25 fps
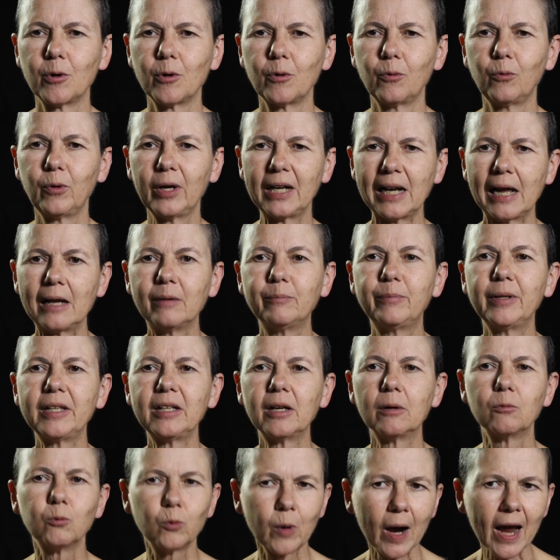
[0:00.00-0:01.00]
will I be
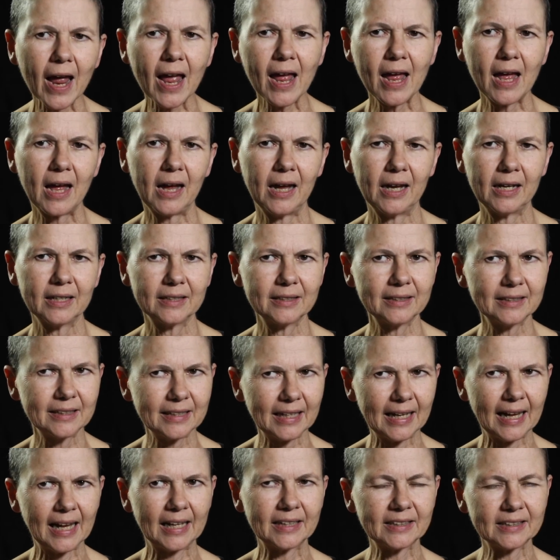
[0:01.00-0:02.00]
aware
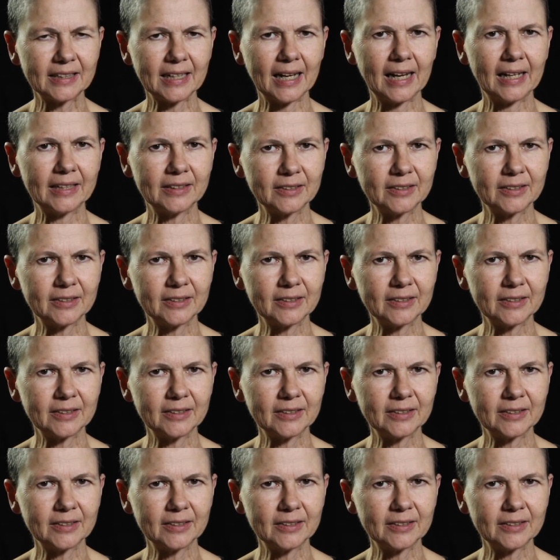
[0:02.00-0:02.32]
and